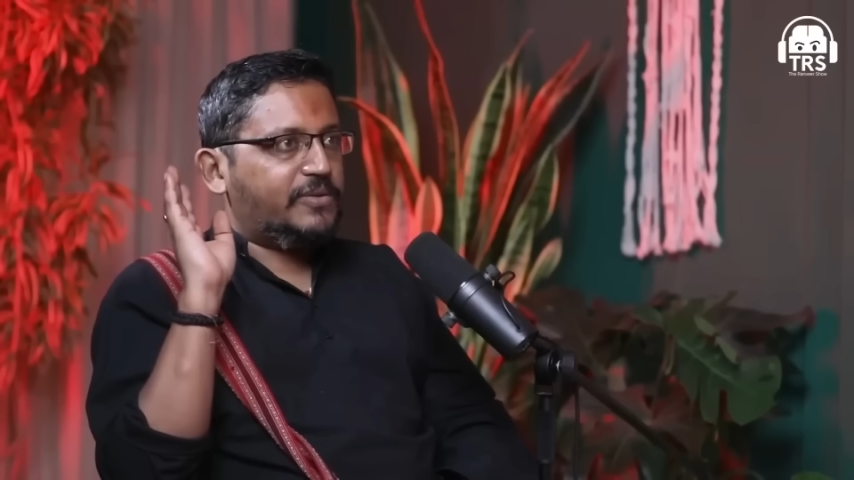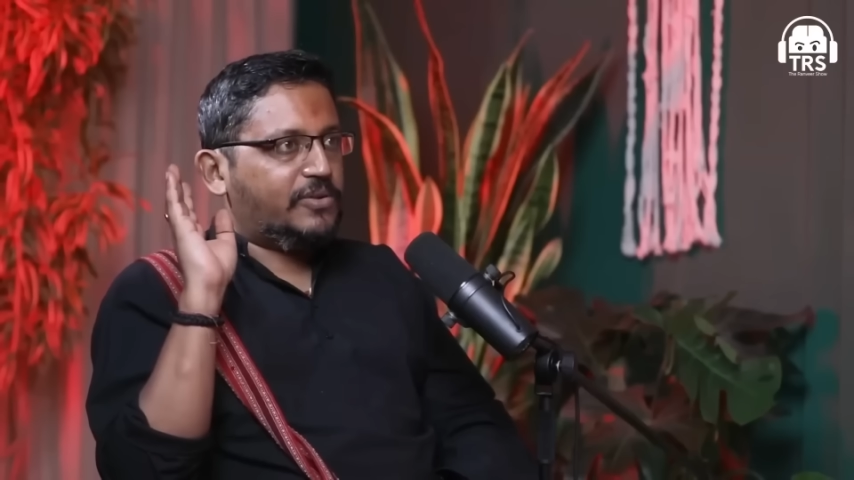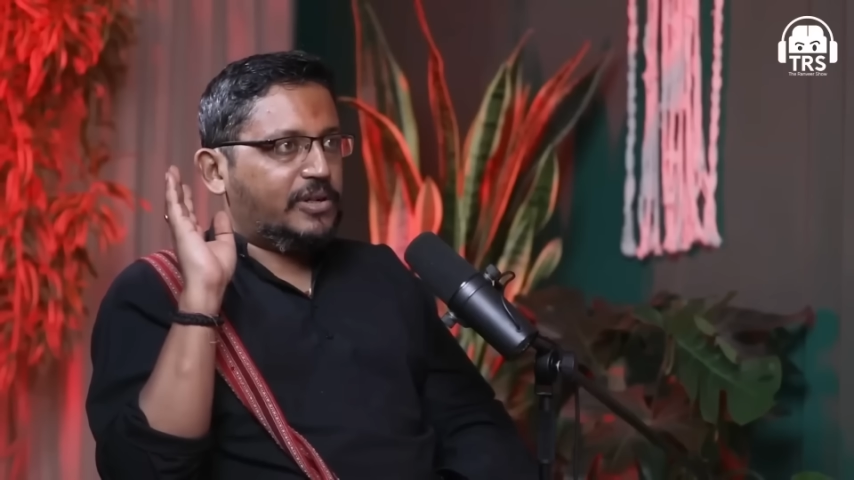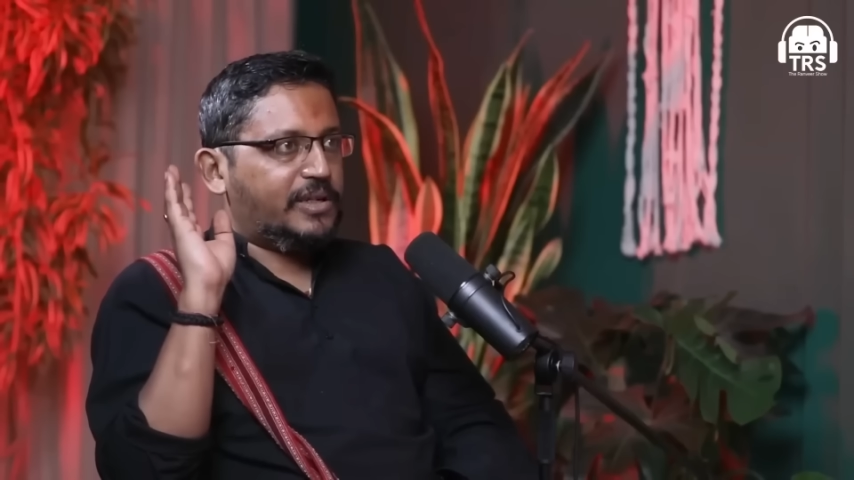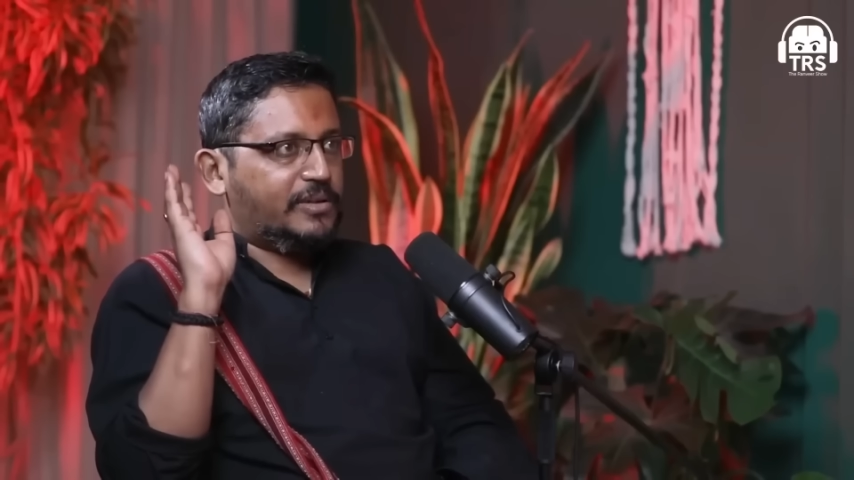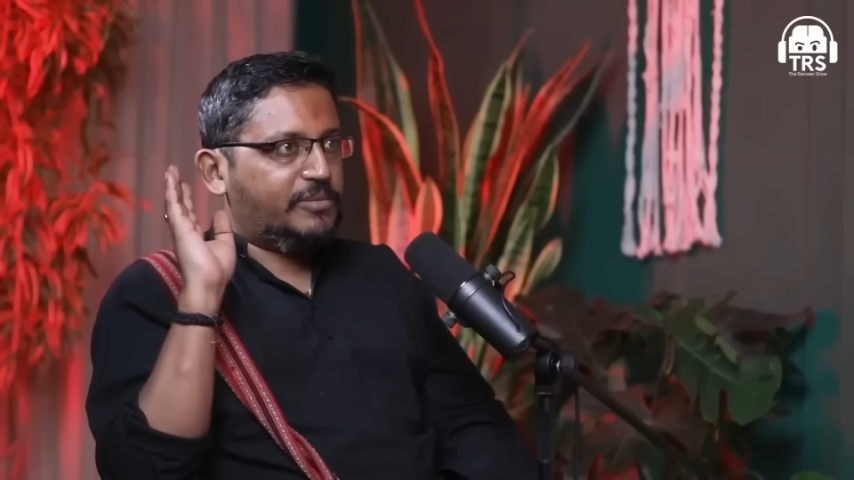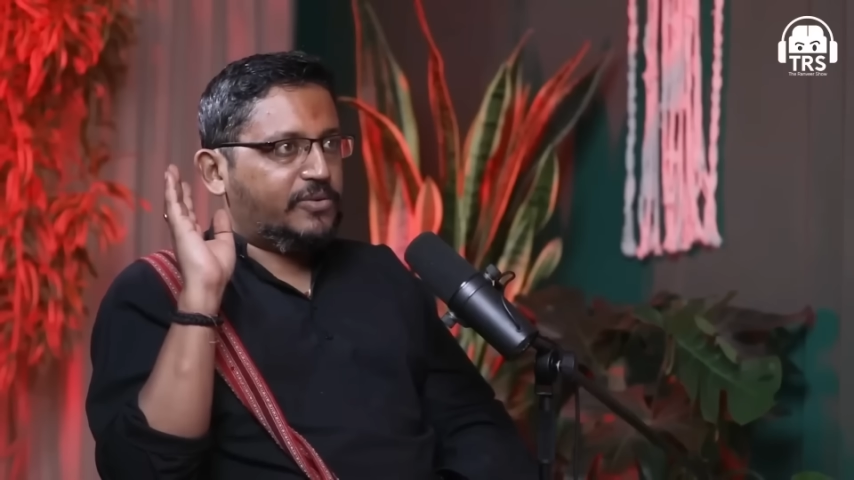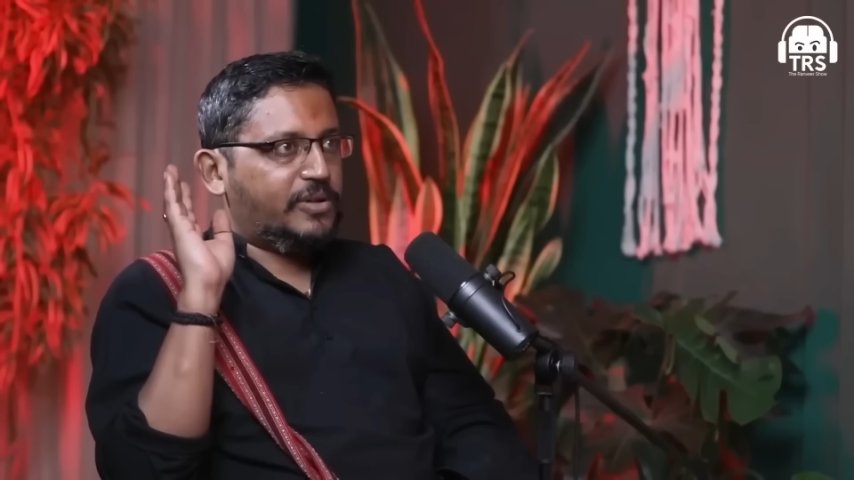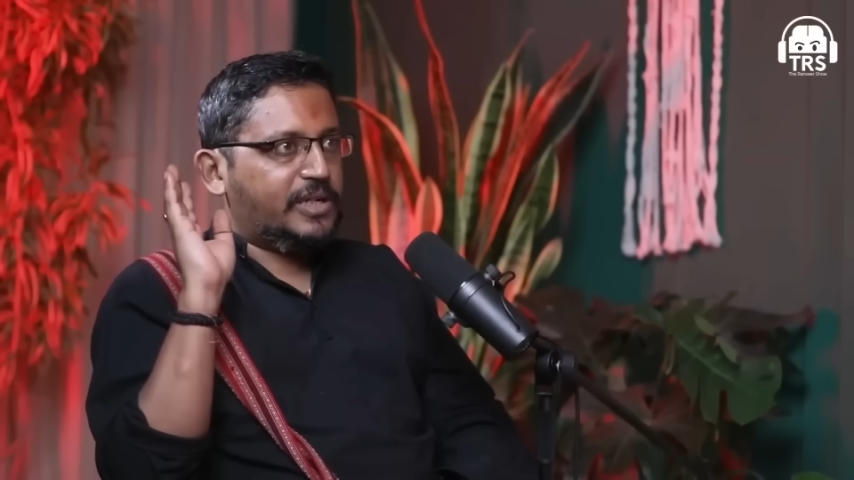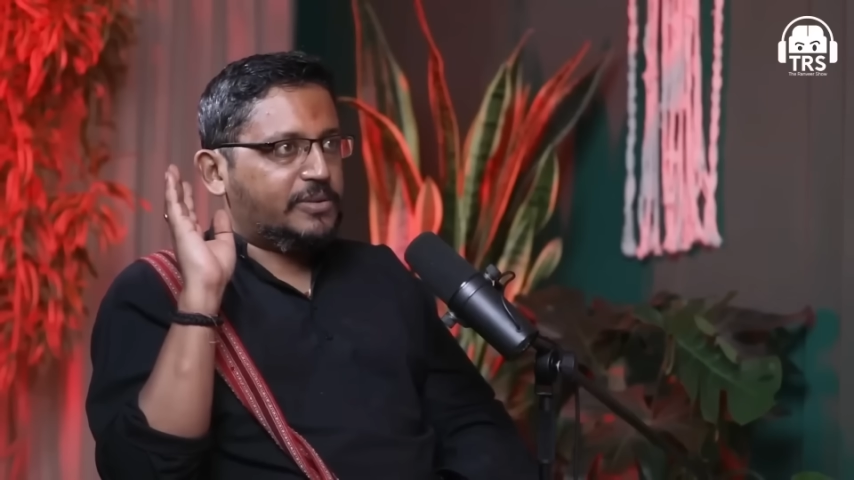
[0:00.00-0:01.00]
of calling
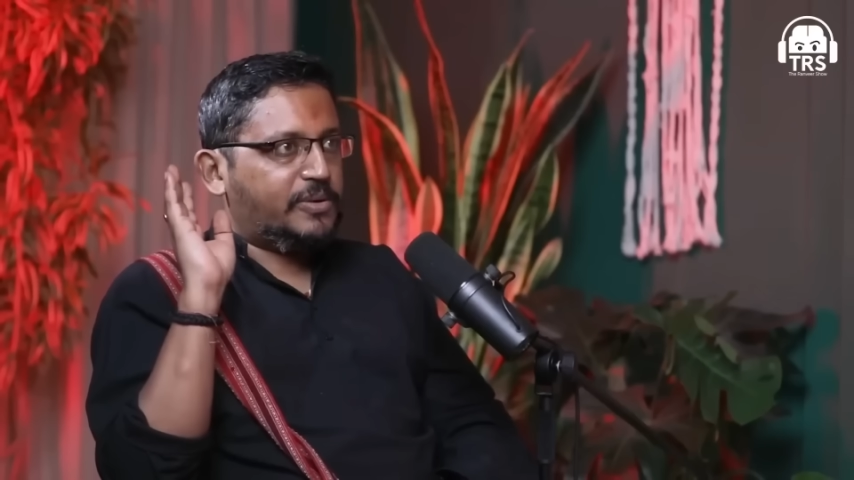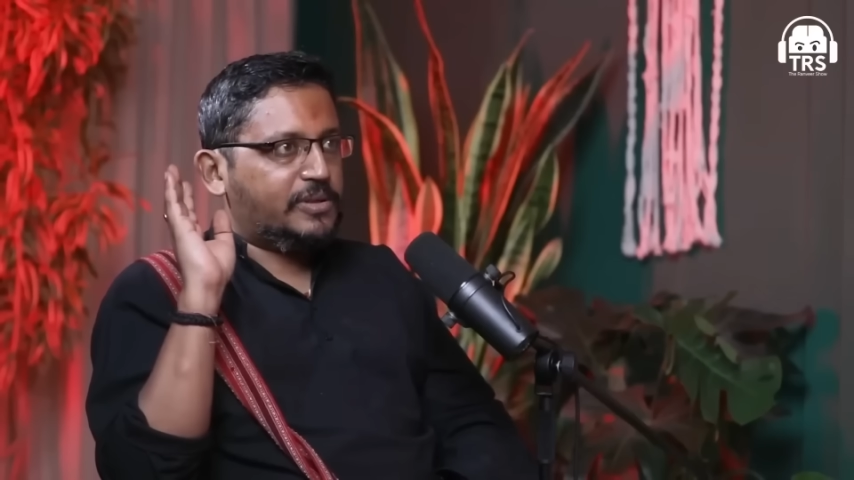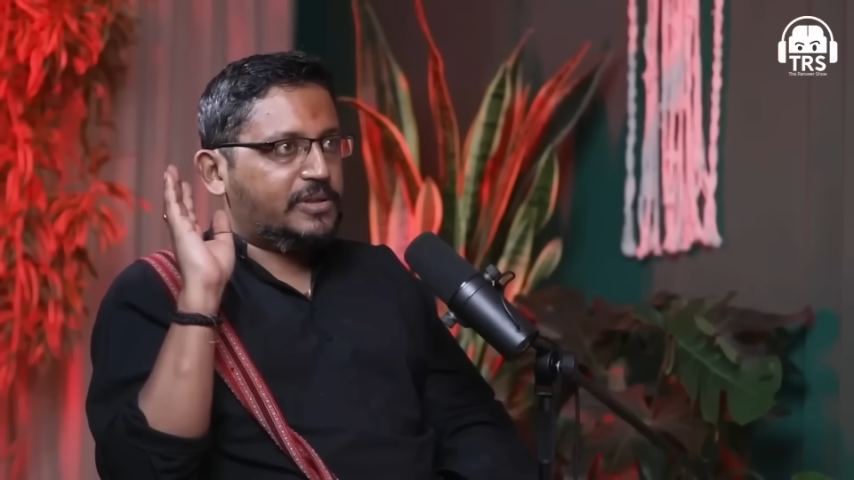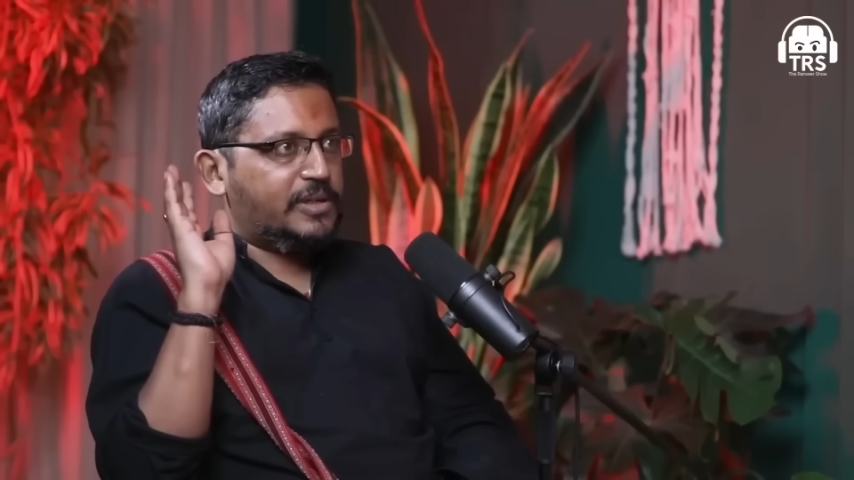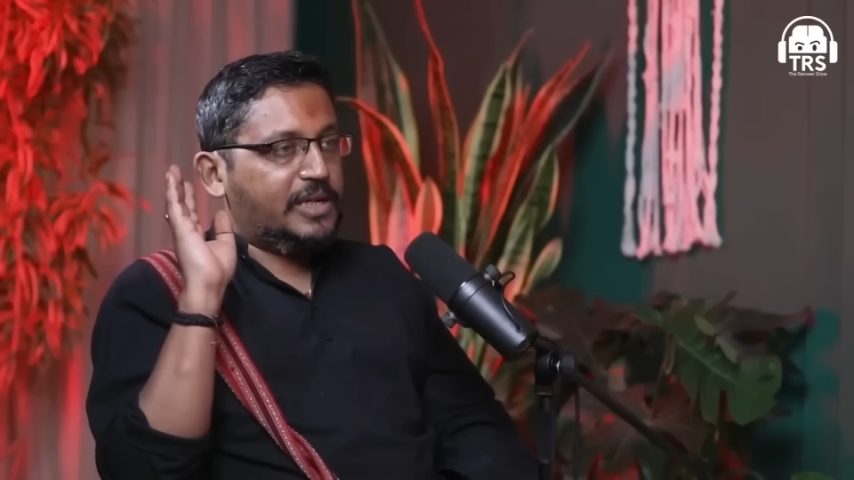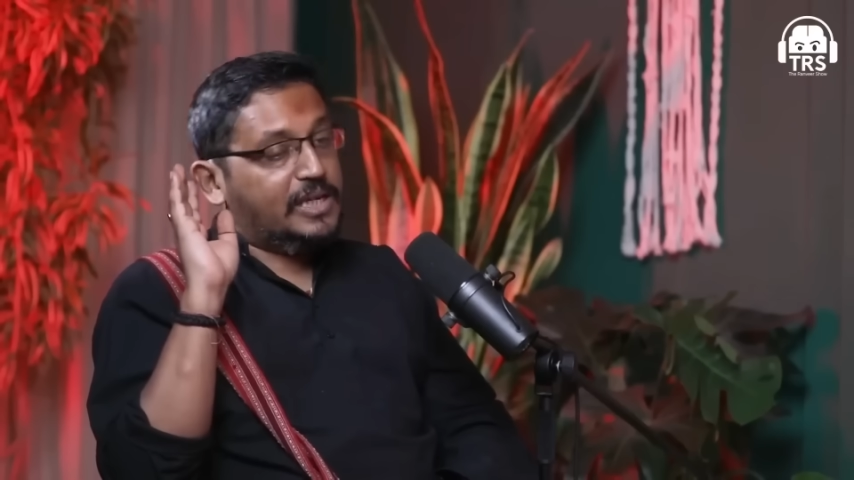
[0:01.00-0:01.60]
before he responds.